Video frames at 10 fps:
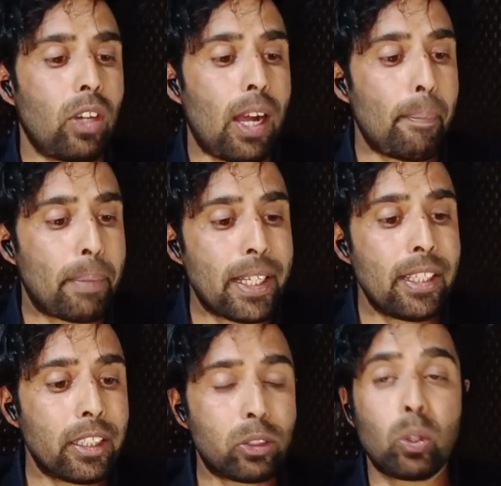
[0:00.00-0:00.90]

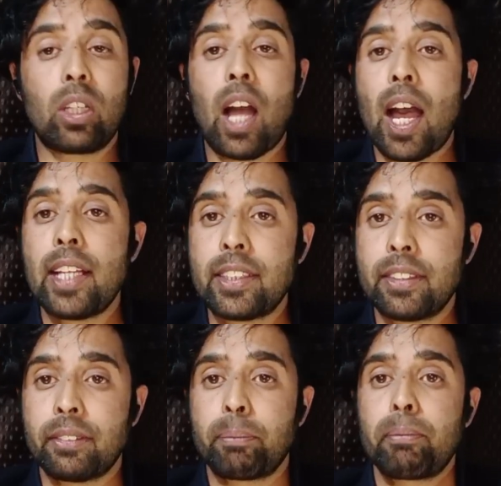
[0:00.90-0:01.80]
appealing to caste
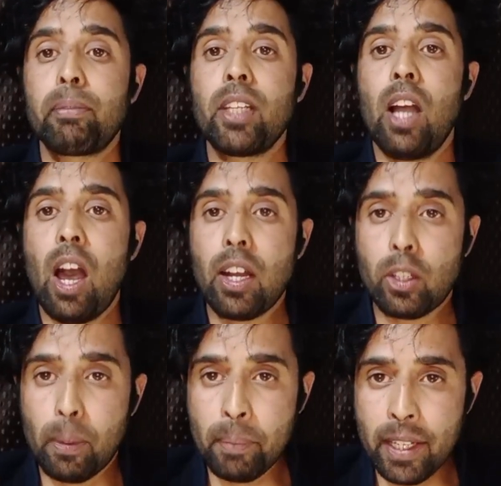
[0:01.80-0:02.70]
or
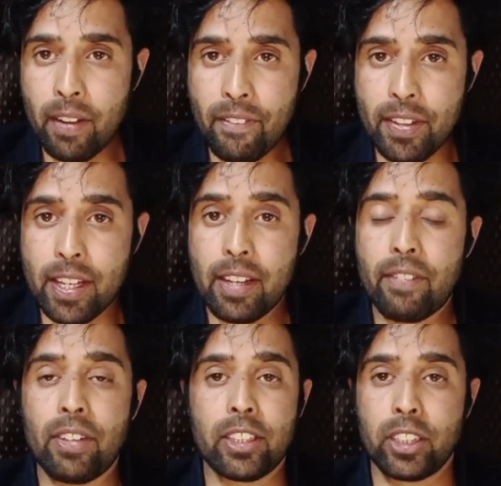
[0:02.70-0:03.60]
communal feeling
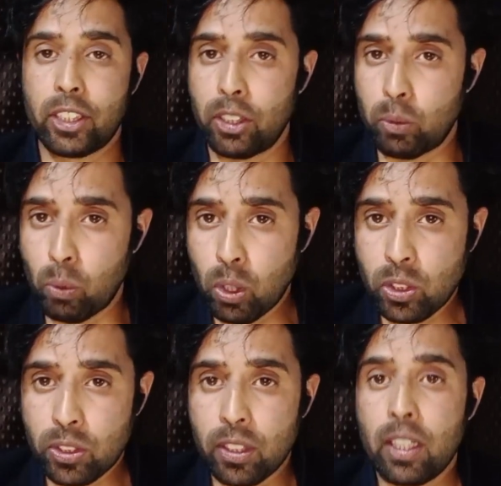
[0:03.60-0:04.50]
for securing
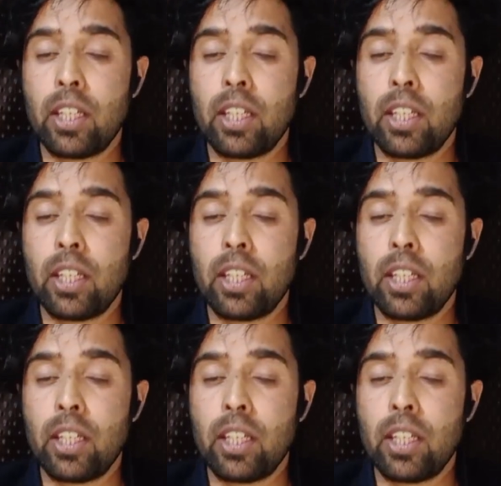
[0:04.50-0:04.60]
votes,